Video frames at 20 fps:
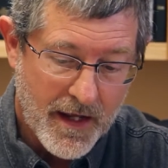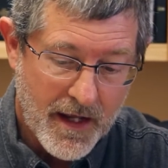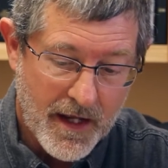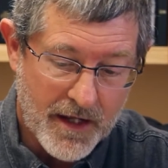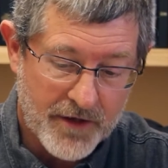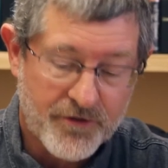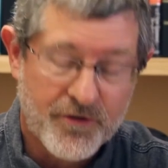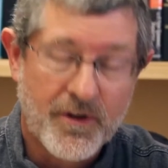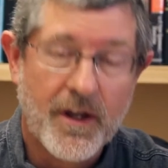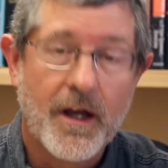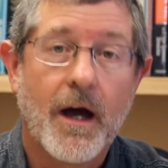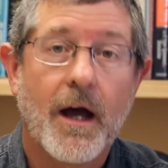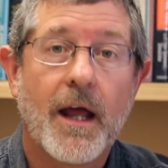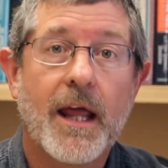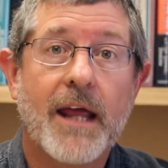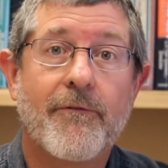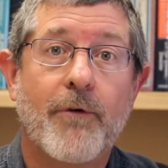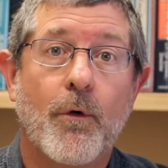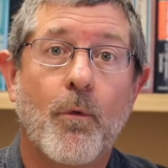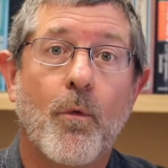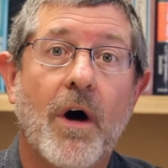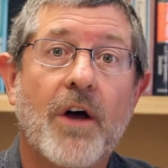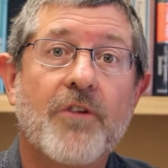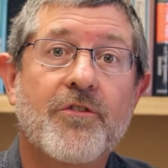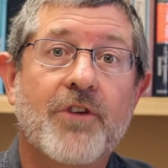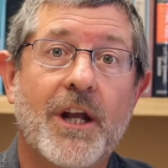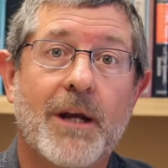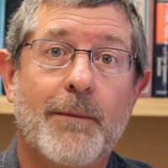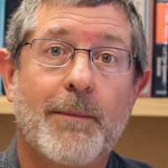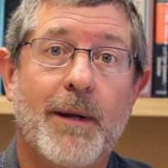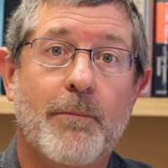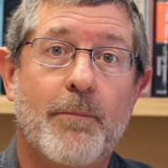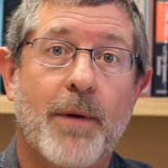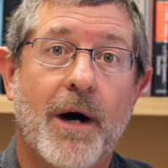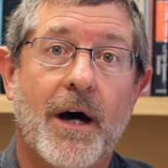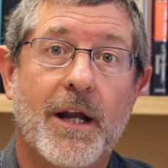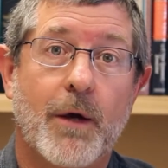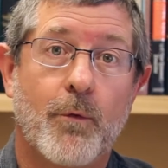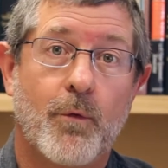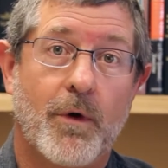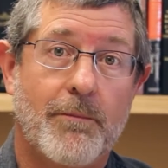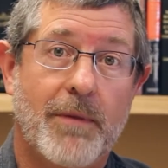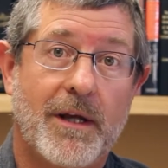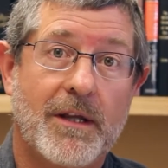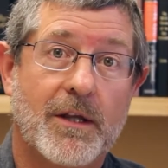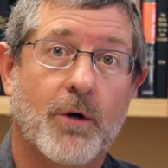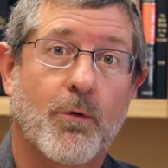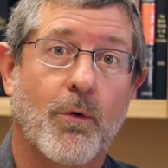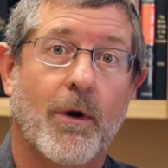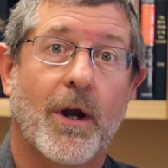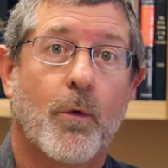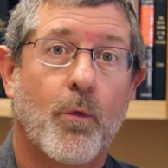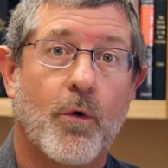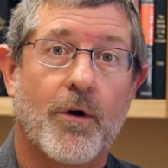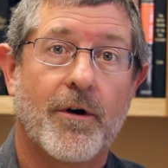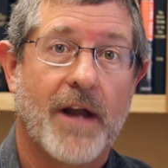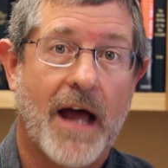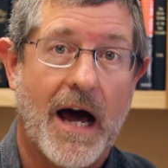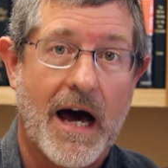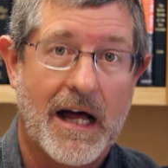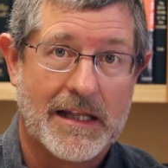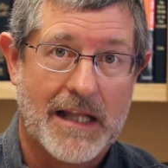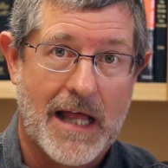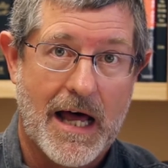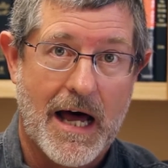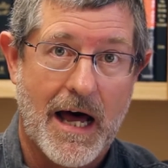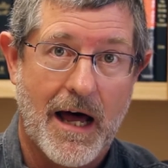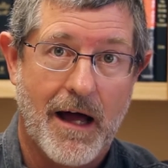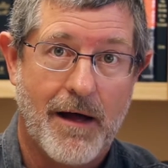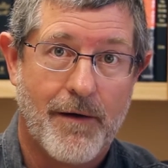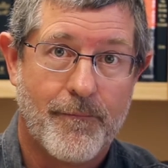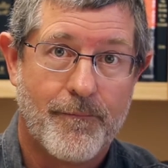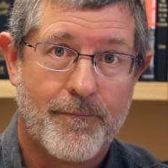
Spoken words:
It's if it was going to be but, it would be the Greek word Allah.